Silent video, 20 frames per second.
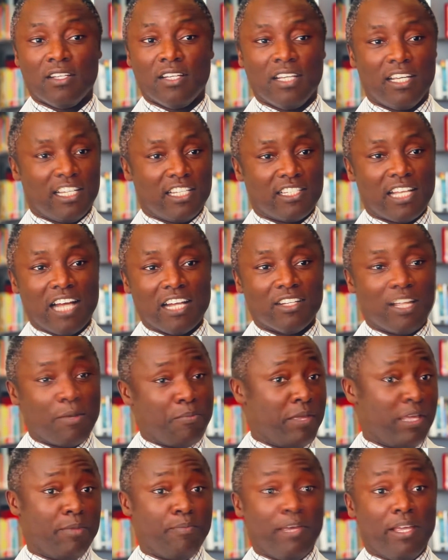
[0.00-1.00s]
It
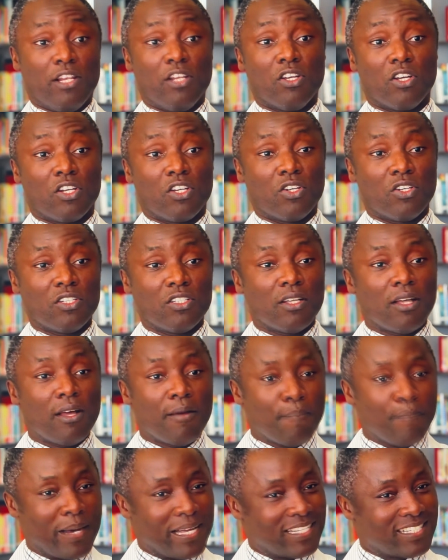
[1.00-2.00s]
may look good,
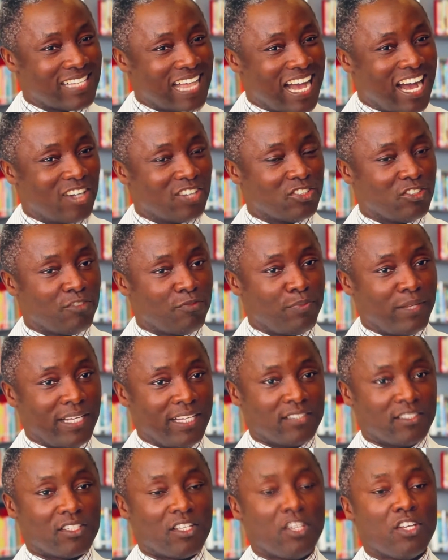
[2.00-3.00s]
but it's out of
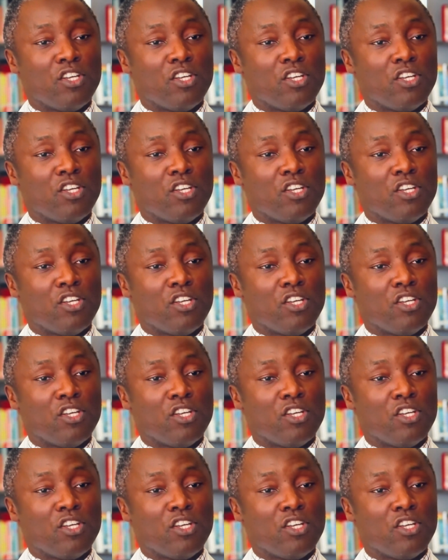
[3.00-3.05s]
place.